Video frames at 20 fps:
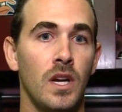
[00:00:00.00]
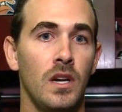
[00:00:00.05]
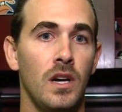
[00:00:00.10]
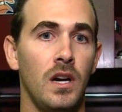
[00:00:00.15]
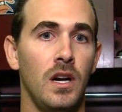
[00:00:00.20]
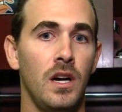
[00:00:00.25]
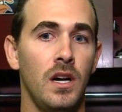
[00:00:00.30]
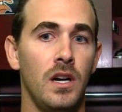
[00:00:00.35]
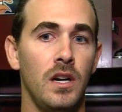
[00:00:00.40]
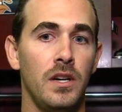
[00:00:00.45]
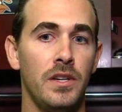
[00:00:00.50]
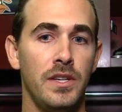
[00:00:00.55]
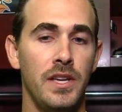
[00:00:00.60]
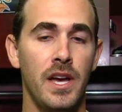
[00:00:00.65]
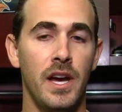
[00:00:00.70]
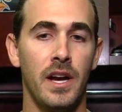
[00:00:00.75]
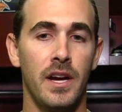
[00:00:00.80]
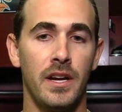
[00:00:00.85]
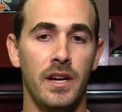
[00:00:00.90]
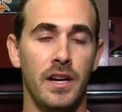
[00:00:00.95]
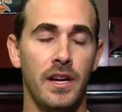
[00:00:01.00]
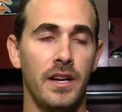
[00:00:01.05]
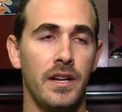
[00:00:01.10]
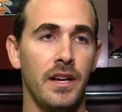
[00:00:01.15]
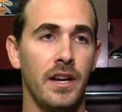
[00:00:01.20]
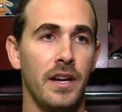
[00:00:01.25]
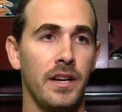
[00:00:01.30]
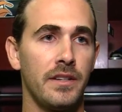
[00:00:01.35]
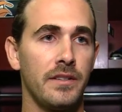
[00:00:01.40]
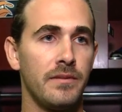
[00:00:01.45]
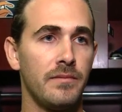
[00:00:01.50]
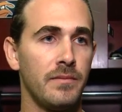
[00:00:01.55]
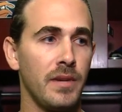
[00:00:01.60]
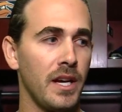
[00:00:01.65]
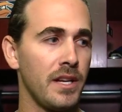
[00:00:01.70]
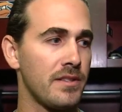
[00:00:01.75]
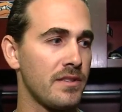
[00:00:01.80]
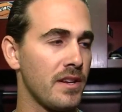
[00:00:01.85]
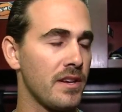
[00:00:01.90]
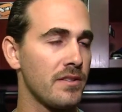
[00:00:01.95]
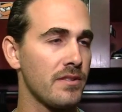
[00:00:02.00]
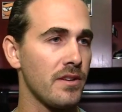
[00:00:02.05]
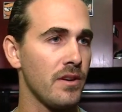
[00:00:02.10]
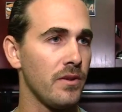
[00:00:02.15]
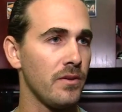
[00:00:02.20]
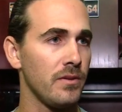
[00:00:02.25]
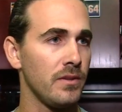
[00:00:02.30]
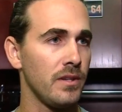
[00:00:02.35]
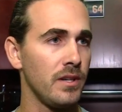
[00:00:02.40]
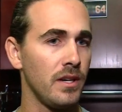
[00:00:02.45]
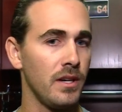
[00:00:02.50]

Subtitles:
Yeah, I'd say so.